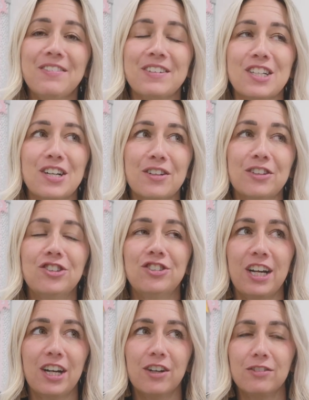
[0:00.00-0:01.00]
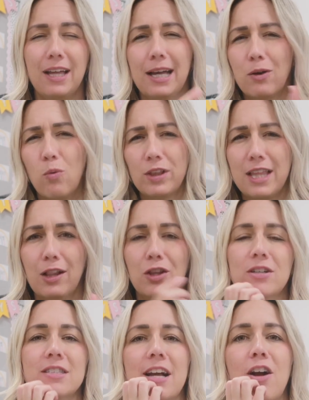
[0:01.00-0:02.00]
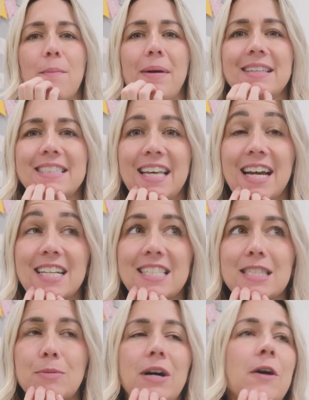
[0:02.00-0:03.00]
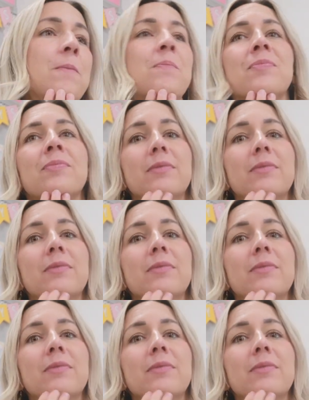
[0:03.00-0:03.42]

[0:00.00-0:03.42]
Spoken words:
which I'll share like what that looks like on my slides as well.